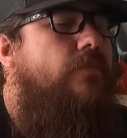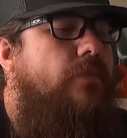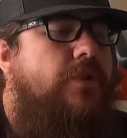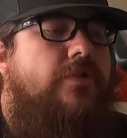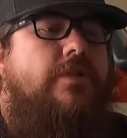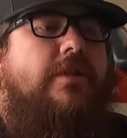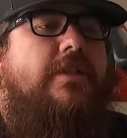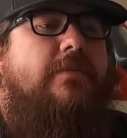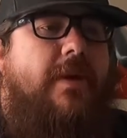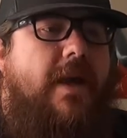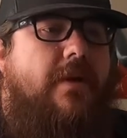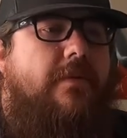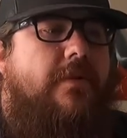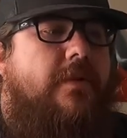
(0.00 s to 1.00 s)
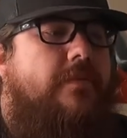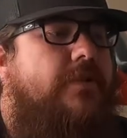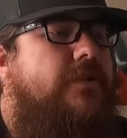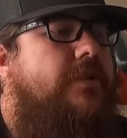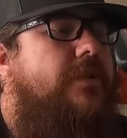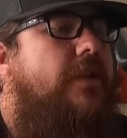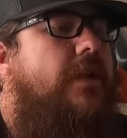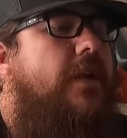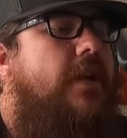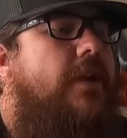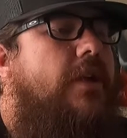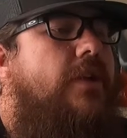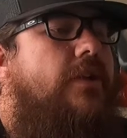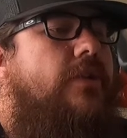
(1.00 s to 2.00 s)
when you look at the power numbers,
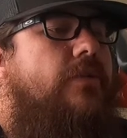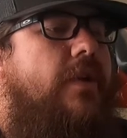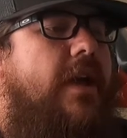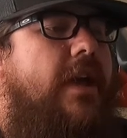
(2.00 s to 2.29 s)
you